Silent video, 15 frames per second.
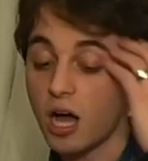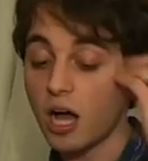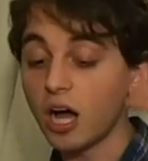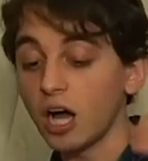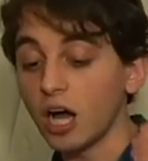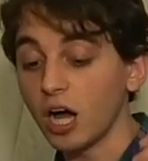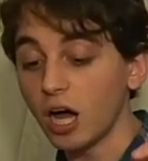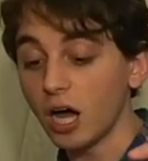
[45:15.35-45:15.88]

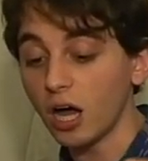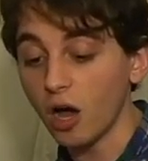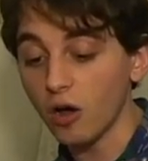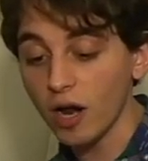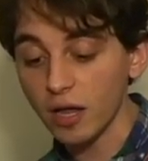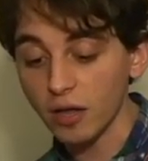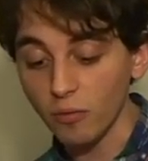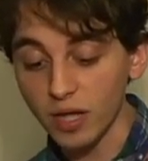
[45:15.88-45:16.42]
Uh, all
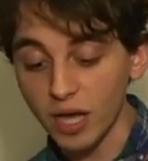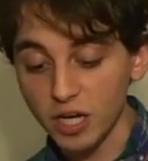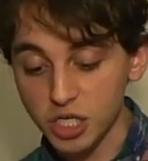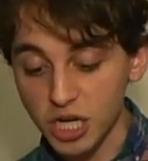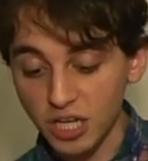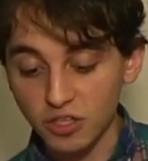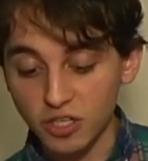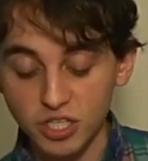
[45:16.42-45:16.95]
right, we gotta
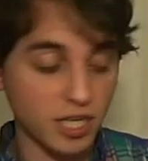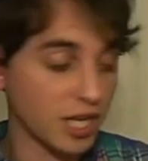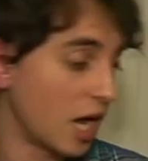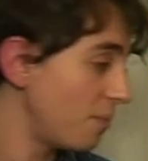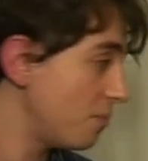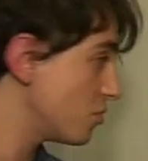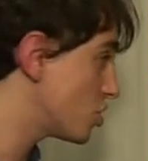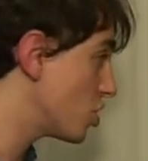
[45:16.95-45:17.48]
shake this thing
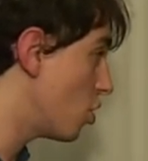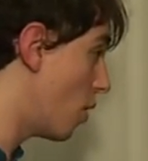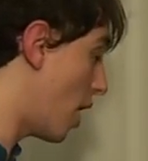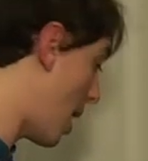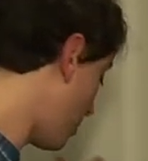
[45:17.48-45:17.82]
up. So